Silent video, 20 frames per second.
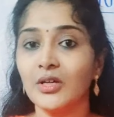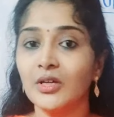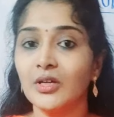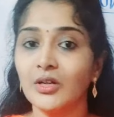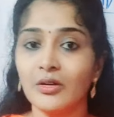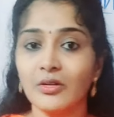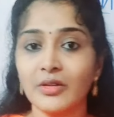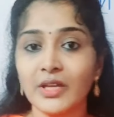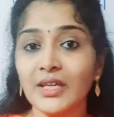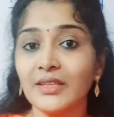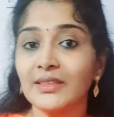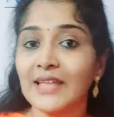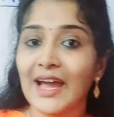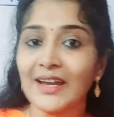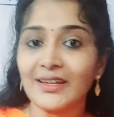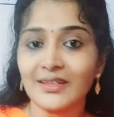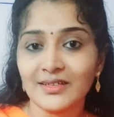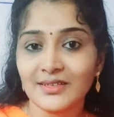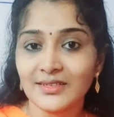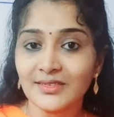Okay,
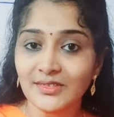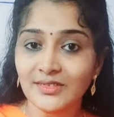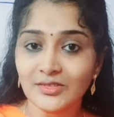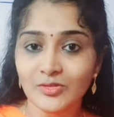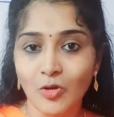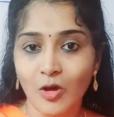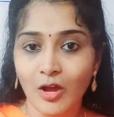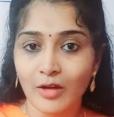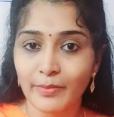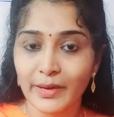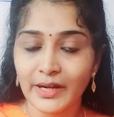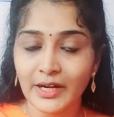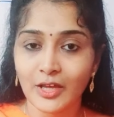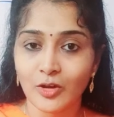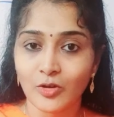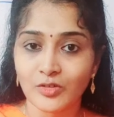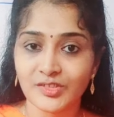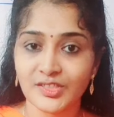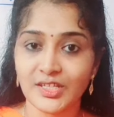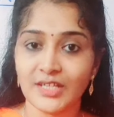that is carbon
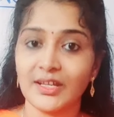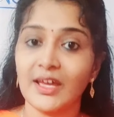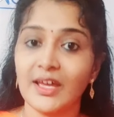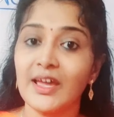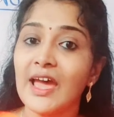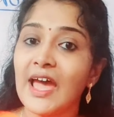dioxide.